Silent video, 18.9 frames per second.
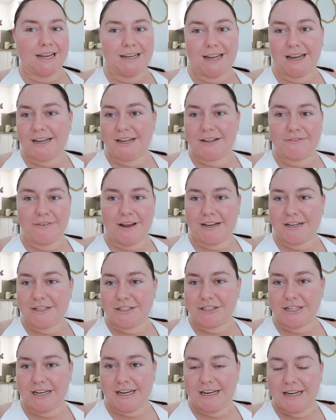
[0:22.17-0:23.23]
negative
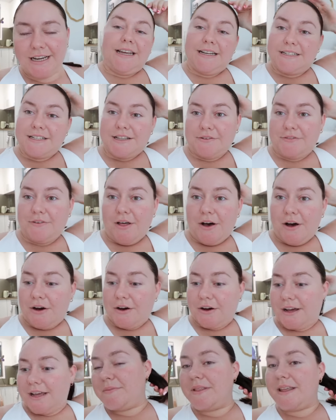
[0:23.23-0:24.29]
energy into the vlog.